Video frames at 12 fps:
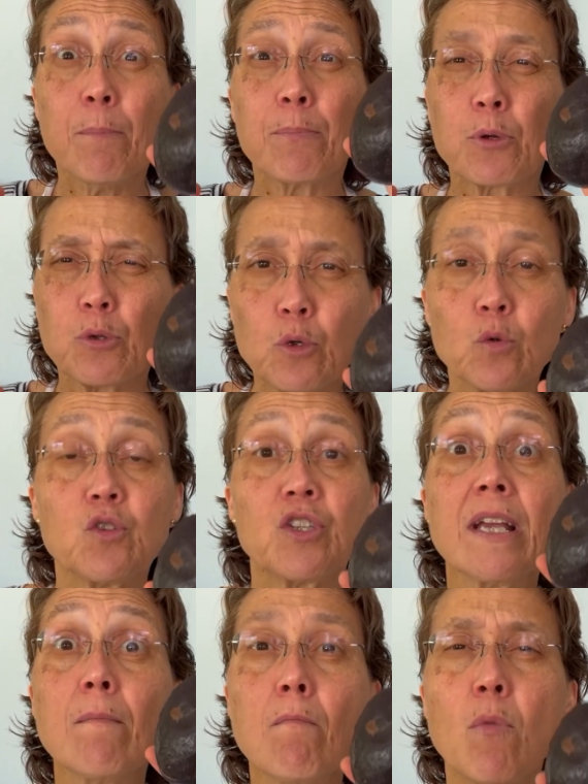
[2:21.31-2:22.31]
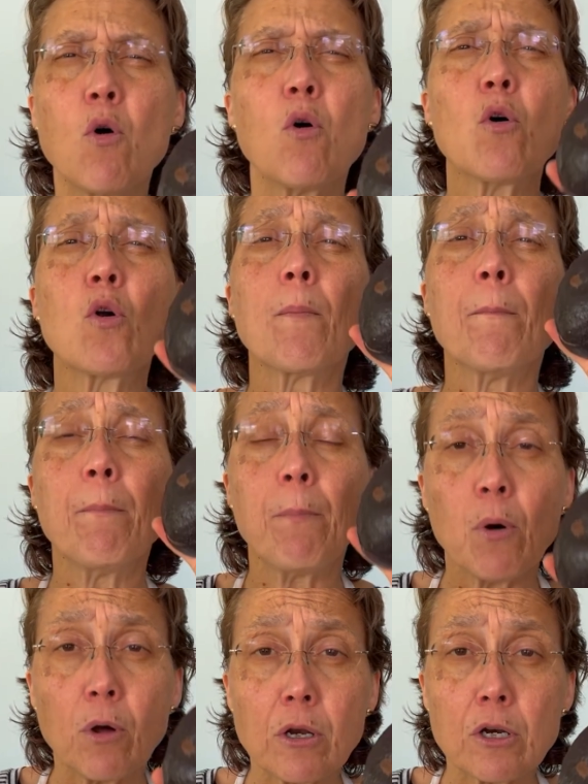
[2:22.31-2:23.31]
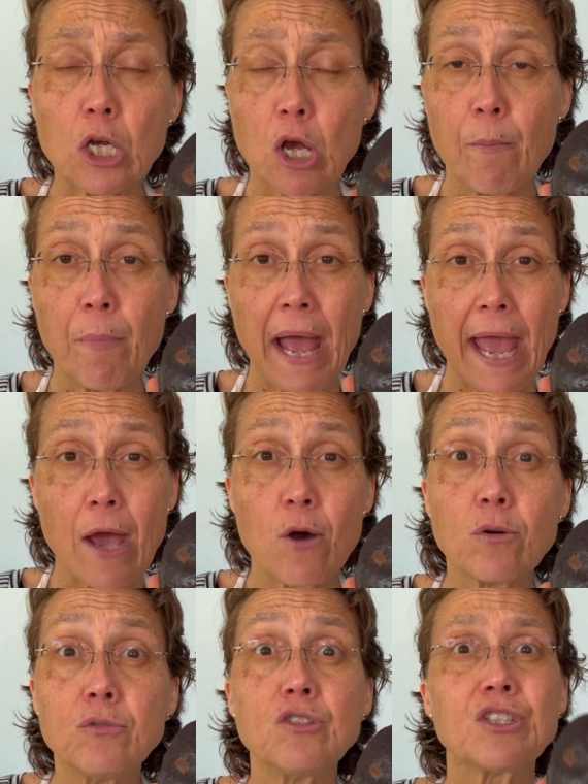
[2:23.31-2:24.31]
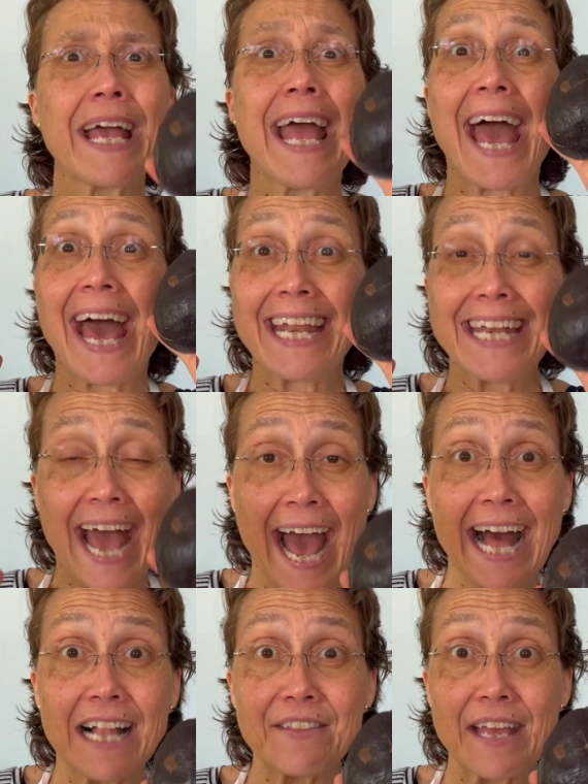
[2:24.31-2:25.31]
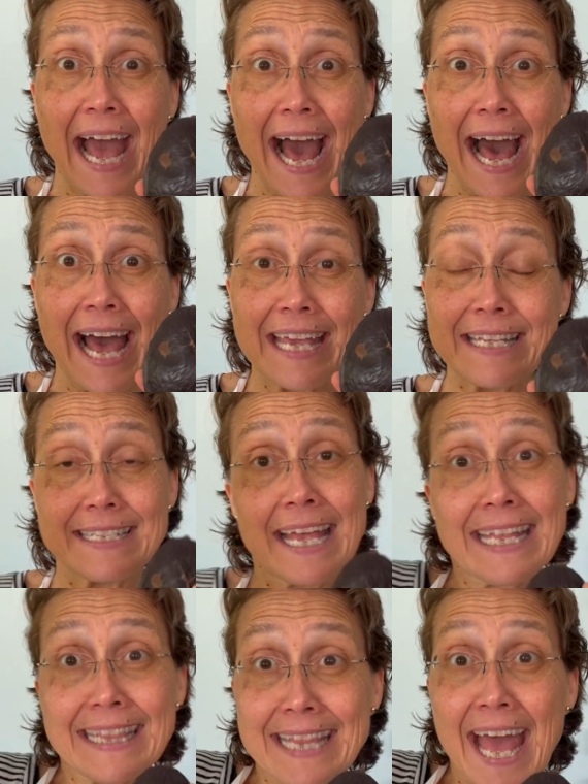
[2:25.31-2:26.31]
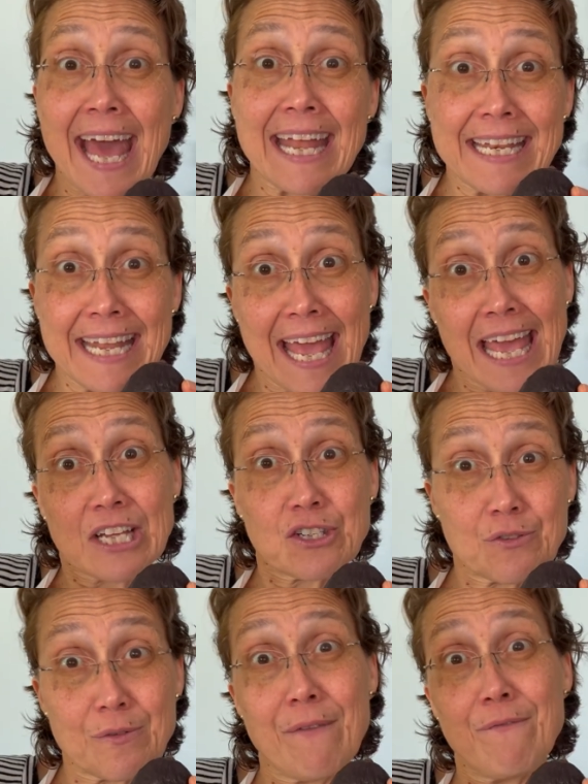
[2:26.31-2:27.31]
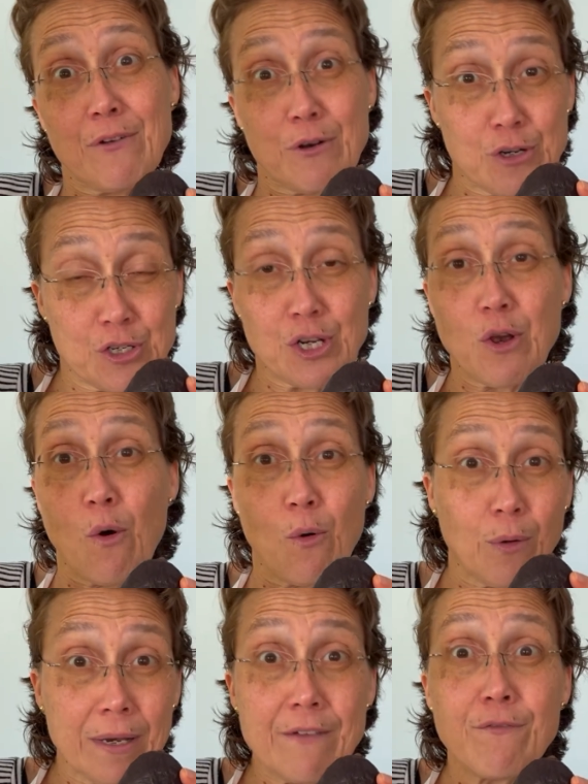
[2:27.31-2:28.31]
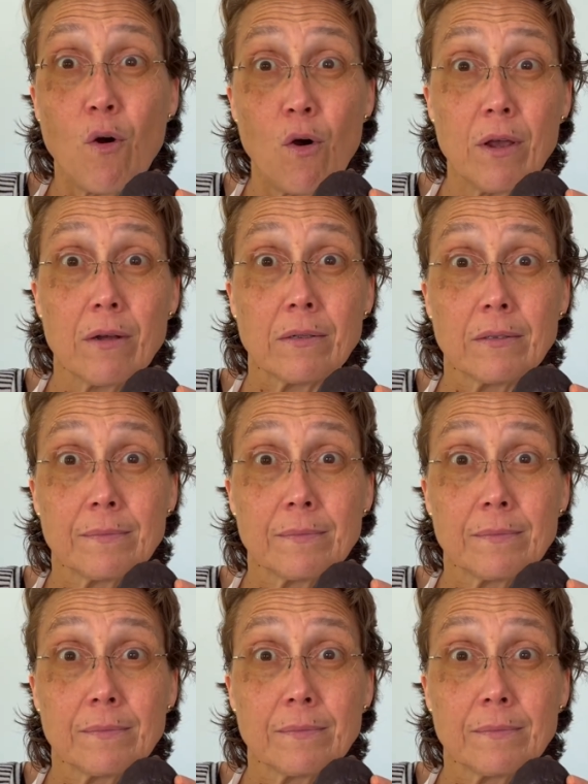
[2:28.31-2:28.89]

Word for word: producing more polar compounds and aldehydes than extra virgin olive oil.